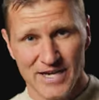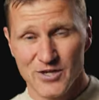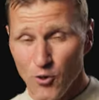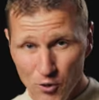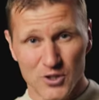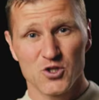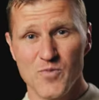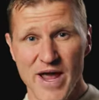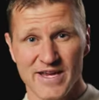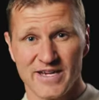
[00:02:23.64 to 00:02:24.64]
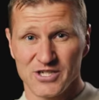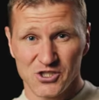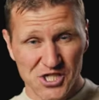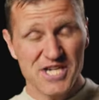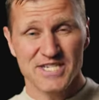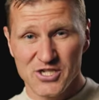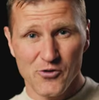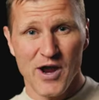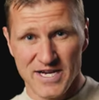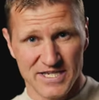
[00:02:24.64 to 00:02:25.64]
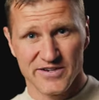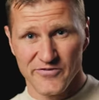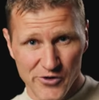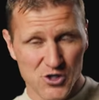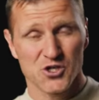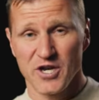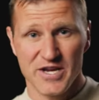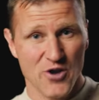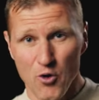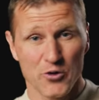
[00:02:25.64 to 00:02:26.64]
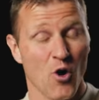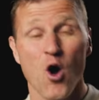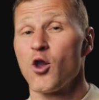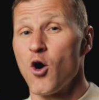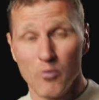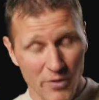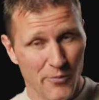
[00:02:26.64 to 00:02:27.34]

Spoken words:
in order to make Jesus Christ virtually known all over the